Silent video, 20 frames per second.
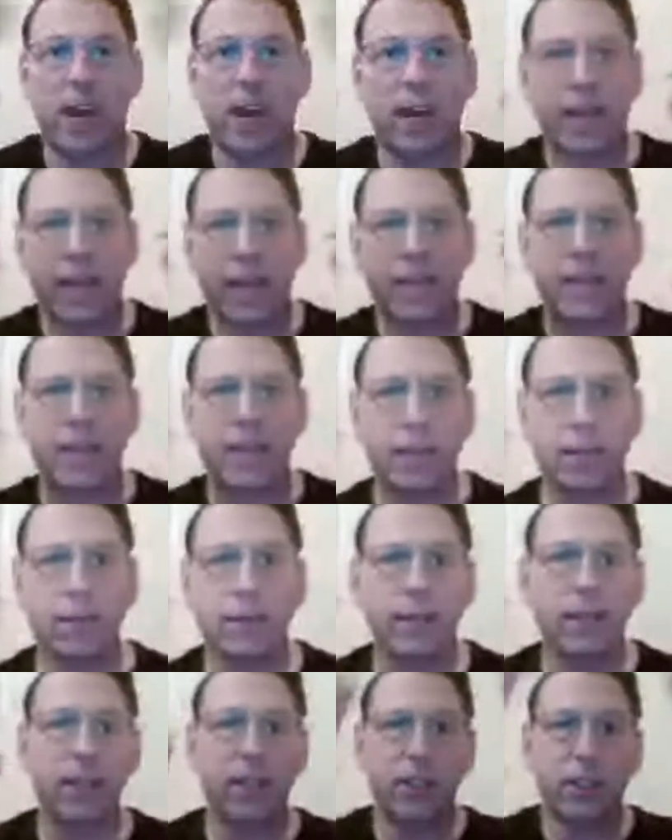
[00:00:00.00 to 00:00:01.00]
And they
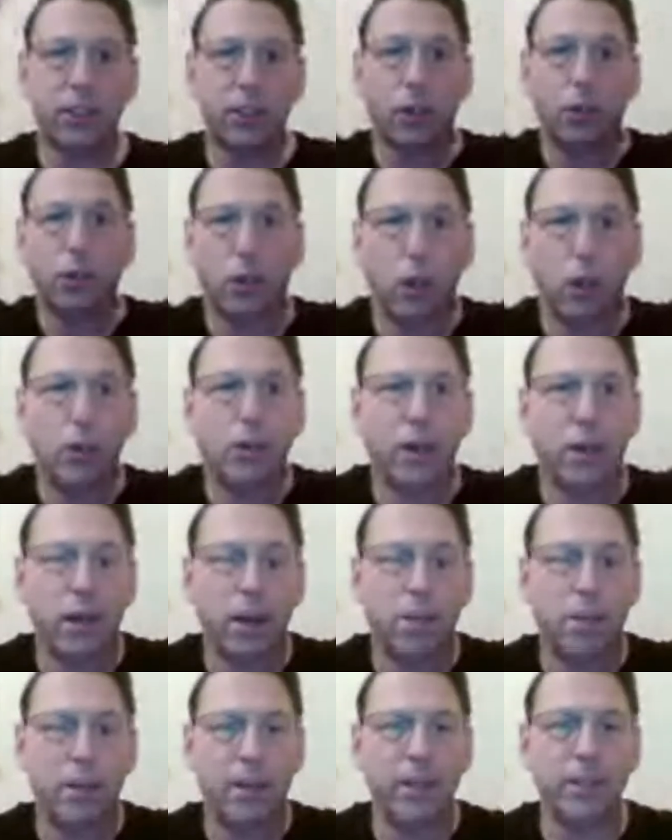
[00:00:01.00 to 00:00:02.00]
sold all their
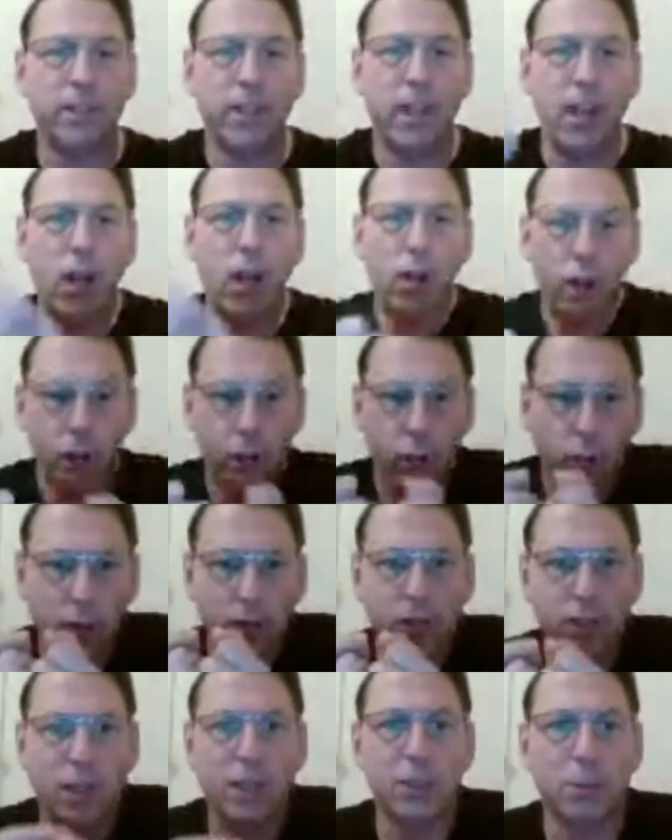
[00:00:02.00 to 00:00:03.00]
companies. The
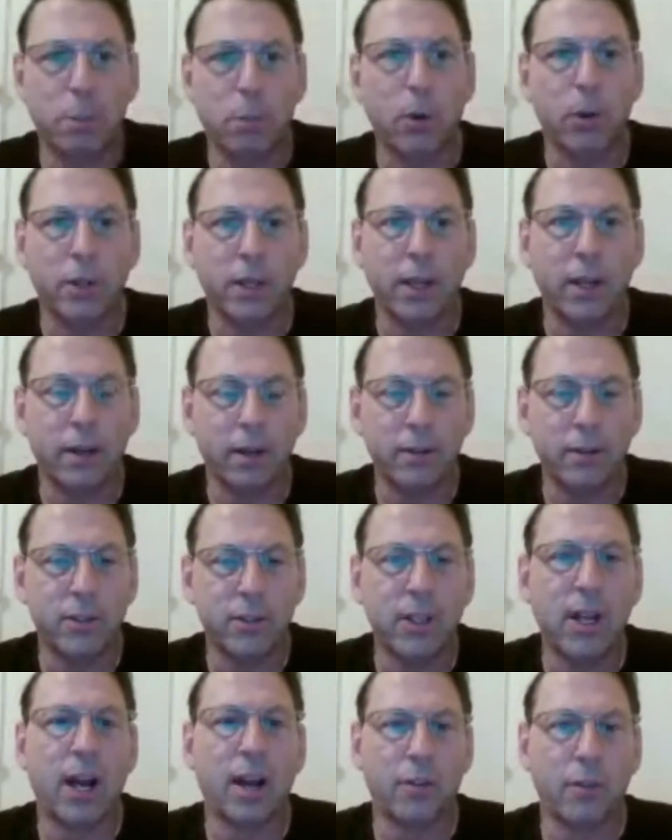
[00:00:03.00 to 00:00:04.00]
Rothschilds bought their stock
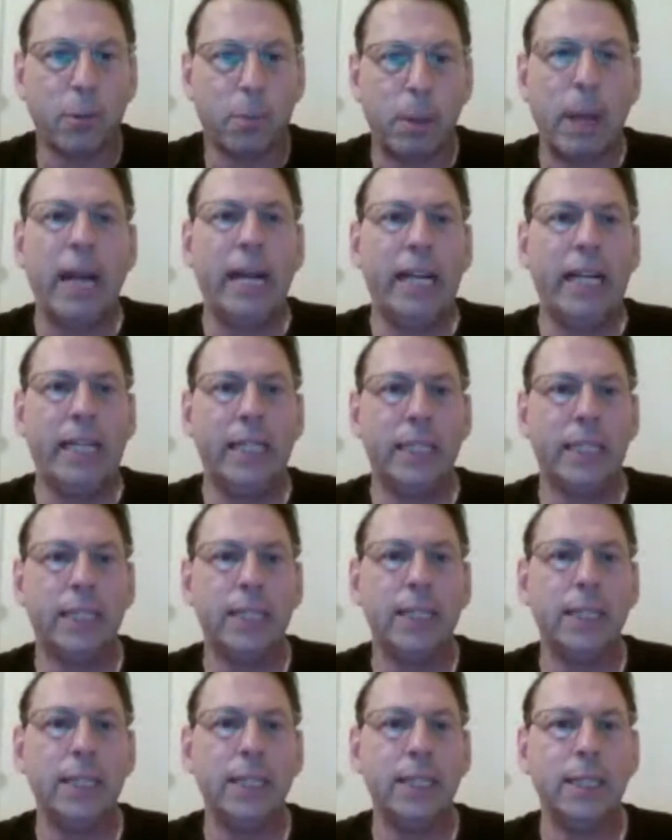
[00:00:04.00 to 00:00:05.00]
for pennies,
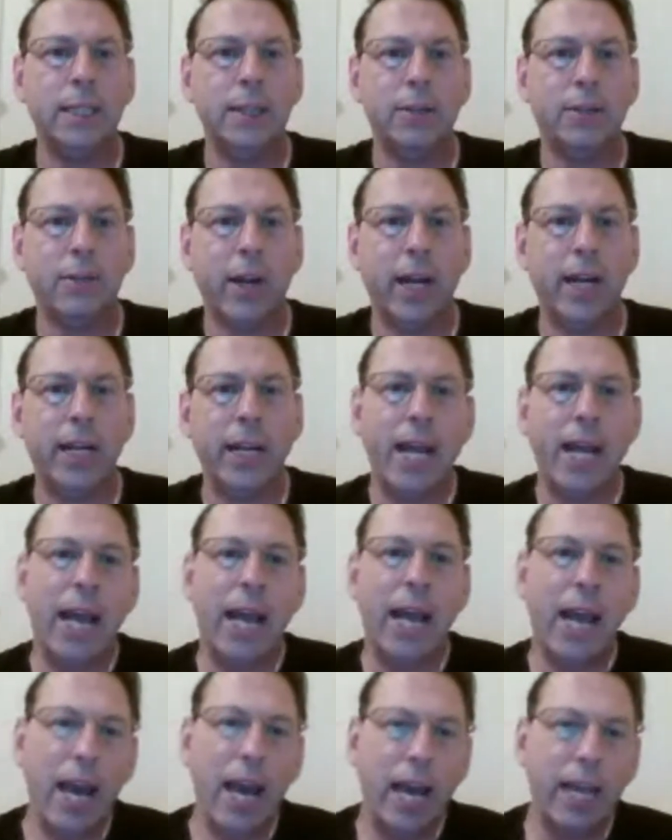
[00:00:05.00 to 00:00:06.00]
right? And
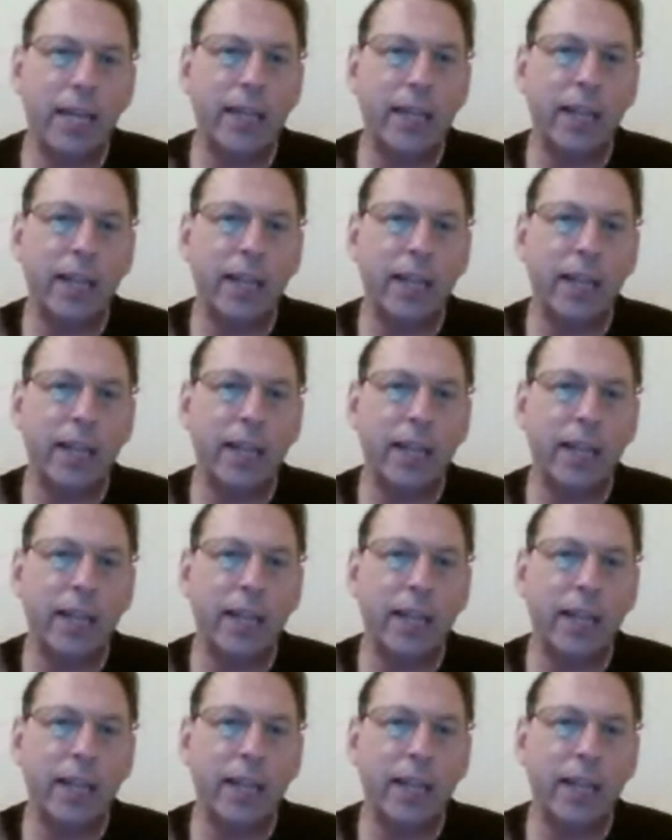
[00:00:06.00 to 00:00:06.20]
then the next